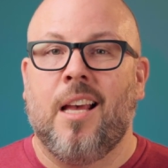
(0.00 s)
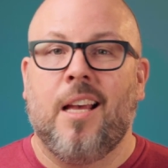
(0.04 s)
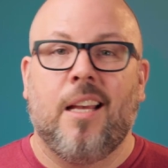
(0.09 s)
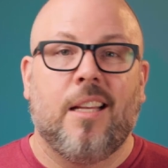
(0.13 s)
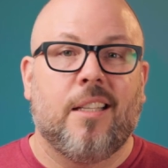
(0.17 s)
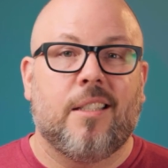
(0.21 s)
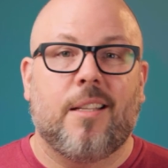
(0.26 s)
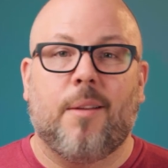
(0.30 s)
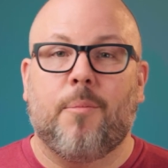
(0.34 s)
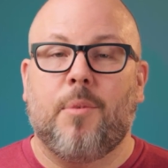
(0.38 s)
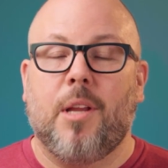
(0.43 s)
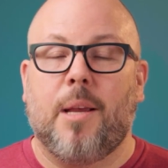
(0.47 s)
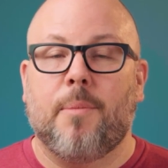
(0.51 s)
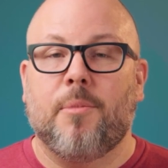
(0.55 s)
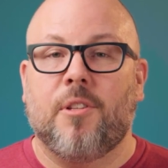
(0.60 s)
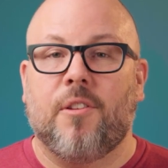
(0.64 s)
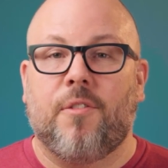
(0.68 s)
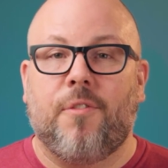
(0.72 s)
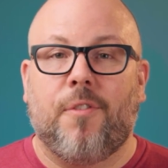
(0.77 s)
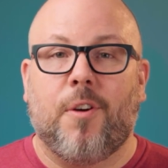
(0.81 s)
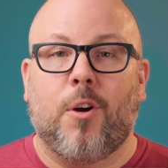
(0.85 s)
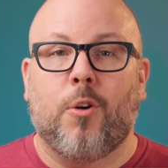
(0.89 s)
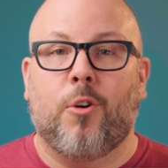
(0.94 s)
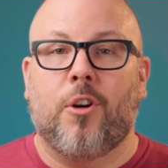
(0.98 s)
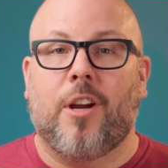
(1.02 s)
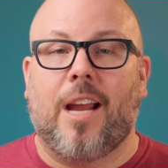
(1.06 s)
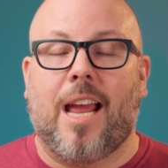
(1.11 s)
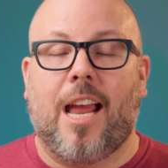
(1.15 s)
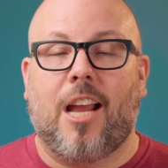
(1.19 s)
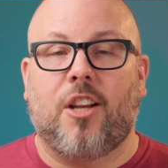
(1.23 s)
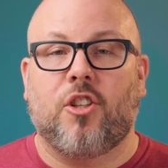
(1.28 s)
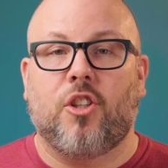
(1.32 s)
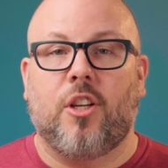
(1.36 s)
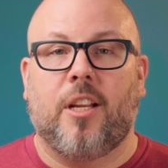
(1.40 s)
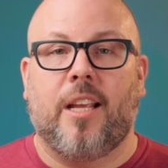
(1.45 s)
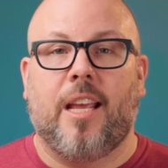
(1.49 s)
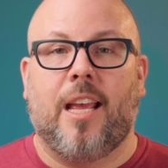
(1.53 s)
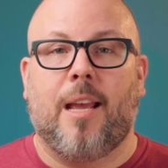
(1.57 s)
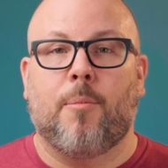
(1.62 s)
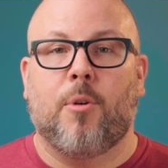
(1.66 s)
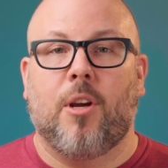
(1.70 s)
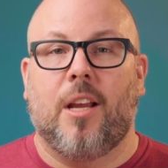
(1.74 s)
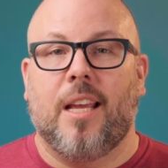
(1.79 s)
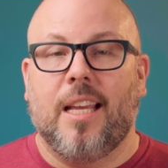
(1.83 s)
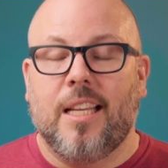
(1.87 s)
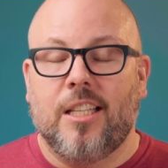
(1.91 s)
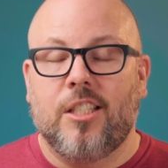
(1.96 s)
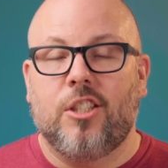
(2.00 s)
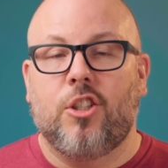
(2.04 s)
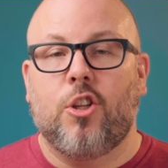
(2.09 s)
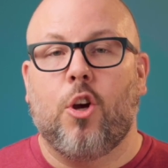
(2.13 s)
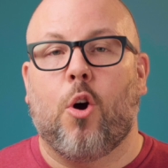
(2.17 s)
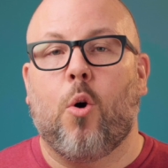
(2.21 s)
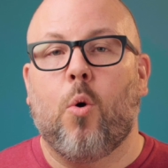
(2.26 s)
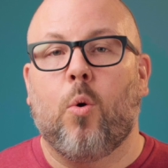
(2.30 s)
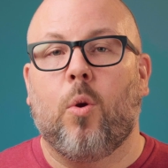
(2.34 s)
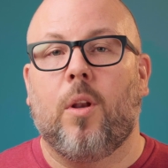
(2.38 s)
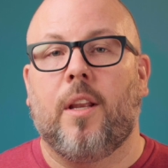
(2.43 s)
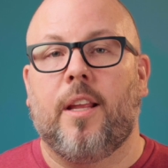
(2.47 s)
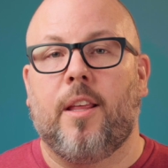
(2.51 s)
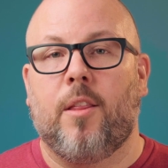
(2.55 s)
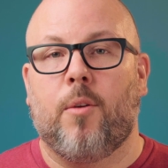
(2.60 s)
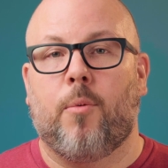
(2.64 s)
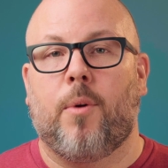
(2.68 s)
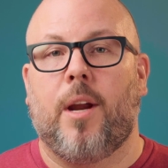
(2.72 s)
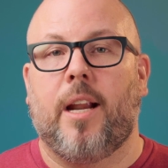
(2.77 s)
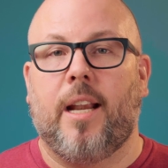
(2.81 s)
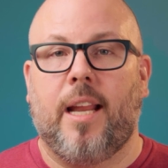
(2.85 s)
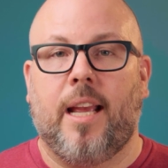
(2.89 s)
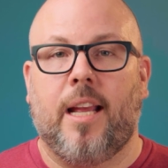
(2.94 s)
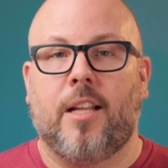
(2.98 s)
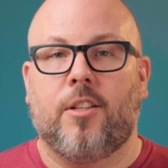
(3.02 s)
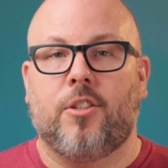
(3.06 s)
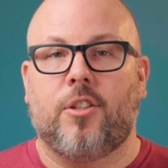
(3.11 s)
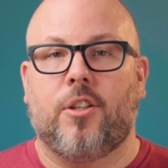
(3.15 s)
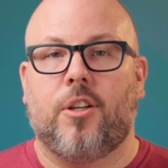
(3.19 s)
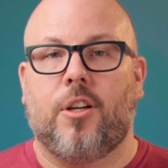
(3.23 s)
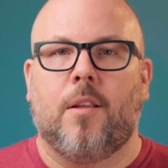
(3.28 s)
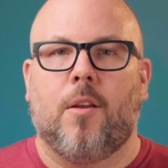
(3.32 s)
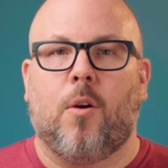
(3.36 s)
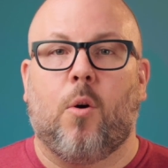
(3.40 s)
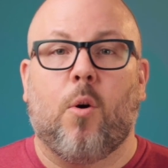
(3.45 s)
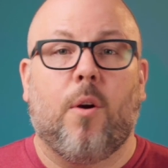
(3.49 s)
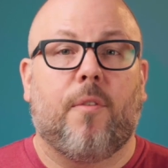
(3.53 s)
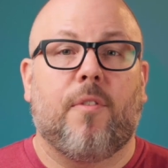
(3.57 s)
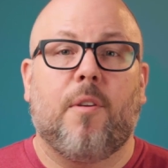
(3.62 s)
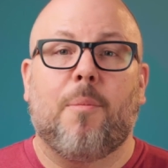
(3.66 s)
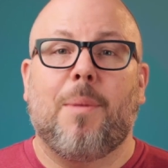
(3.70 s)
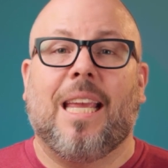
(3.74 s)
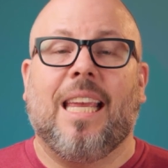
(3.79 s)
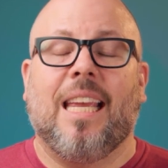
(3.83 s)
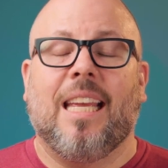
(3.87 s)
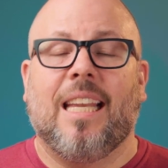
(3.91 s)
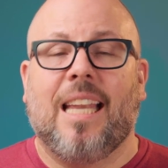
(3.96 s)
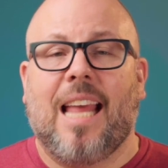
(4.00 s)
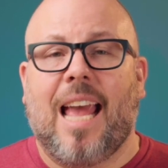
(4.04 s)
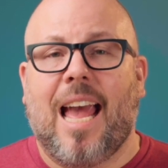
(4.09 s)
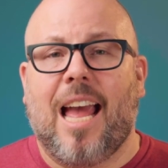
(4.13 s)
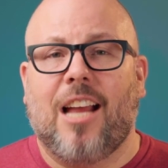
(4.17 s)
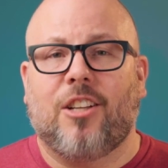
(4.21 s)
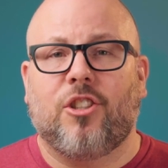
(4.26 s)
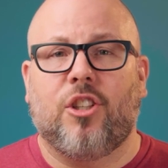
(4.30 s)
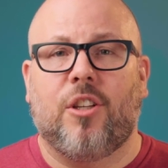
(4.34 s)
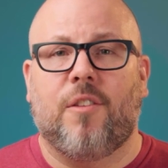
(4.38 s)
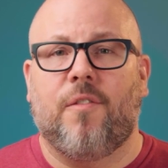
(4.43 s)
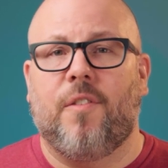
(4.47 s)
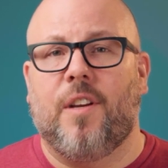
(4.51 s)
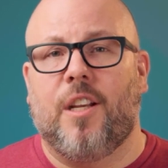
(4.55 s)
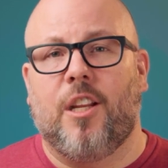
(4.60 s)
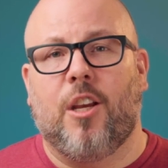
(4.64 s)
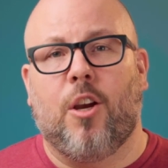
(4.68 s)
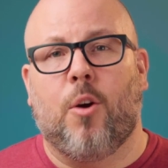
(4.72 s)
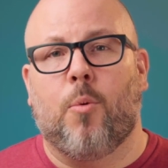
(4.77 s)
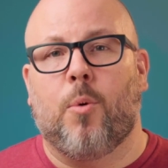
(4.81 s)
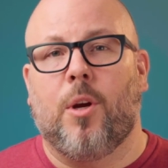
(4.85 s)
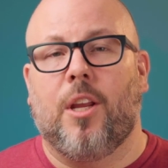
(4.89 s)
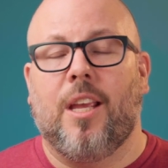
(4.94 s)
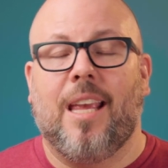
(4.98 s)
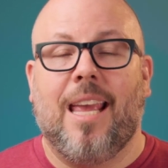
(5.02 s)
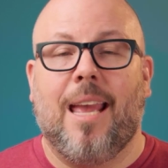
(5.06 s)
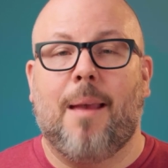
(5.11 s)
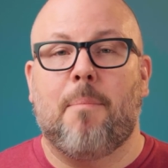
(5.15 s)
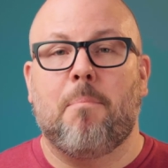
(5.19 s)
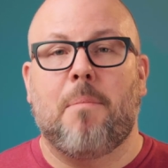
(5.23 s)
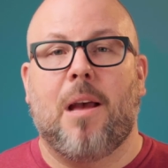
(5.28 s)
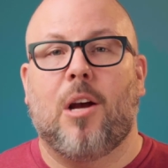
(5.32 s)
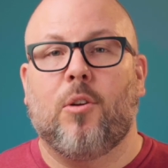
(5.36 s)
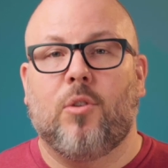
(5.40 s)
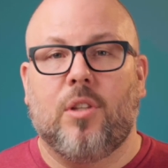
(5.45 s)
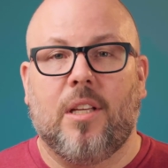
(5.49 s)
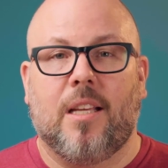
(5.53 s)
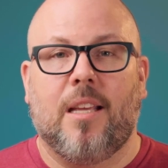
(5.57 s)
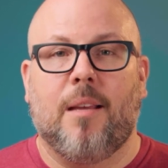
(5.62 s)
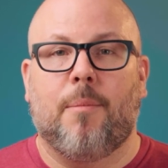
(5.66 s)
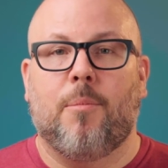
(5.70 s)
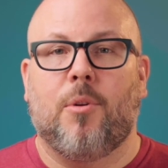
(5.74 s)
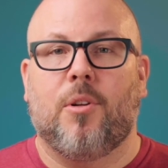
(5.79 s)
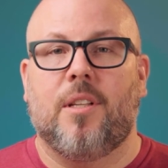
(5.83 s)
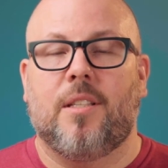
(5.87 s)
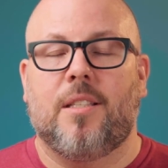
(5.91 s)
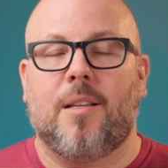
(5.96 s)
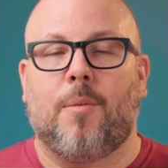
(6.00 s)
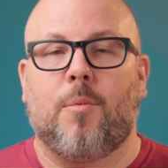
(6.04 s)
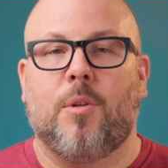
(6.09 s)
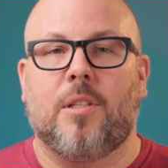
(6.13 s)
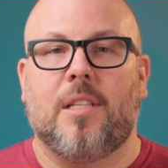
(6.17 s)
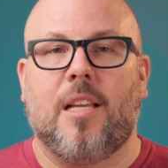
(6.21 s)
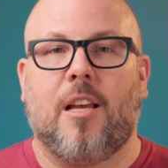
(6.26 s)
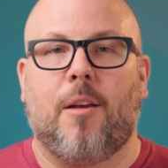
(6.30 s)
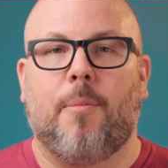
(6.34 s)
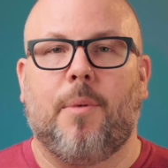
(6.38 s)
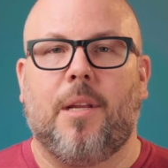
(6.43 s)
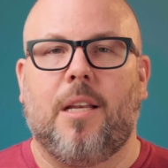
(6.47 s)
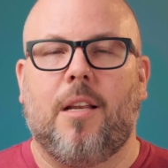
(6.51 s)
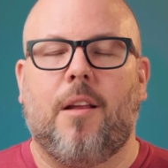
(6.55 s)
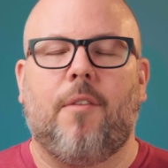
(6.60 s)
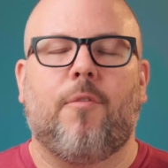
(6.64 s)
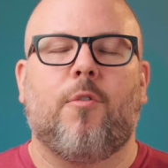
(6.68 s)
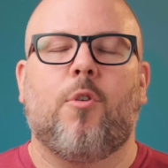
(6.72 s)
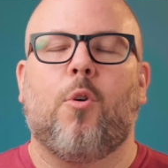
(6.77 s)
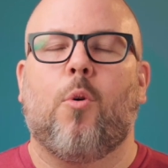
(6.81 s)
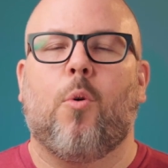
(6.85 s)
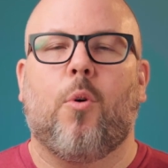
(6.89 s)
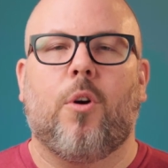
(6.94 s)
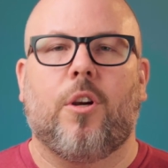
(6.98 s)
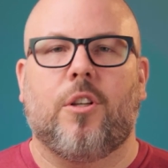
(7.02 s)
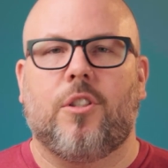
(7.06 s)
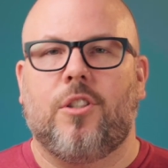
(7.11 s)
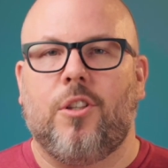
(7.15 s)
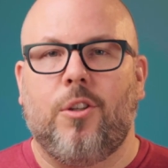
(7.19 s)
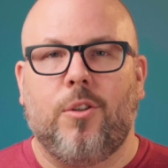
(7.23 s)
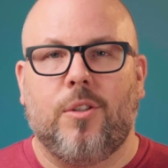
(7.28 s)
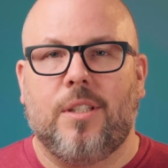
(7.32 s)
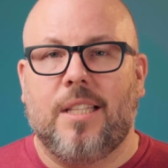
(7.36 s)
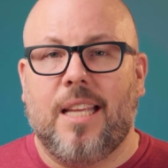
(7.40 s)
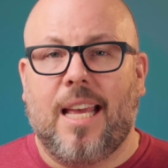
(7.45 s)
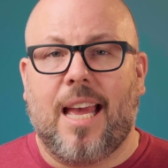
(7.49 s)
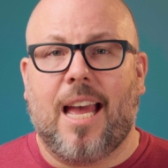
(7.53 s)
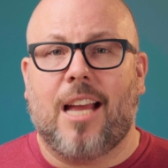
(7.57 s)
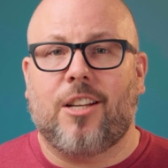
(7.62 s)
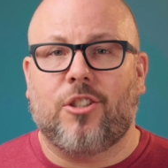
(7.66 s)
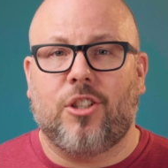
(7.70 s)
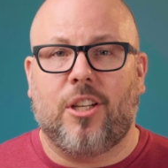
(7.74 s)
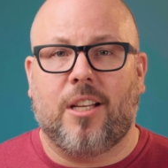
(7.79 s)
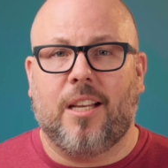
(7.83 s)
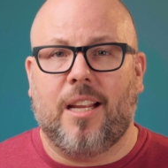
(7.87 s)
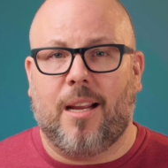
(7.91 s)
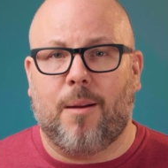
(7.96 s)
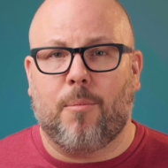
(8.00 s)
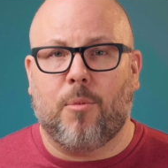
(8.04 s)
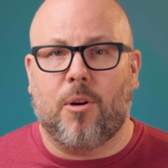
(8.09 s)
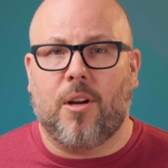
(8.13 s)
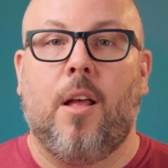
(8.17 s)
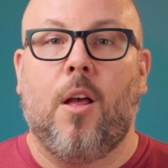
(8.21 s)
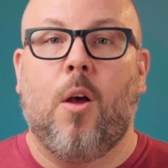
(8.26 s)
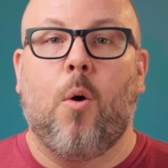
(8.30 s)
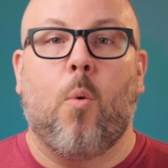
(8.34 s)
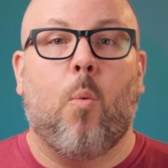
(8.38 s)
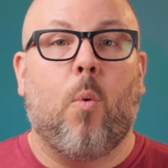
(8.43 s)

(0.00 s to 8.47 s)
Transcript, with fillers: sometimes a phone or action camera is totally the right answer. Or if you're making an action video where you can't mount a gimbal to someone's helmet, of course, use the action camera.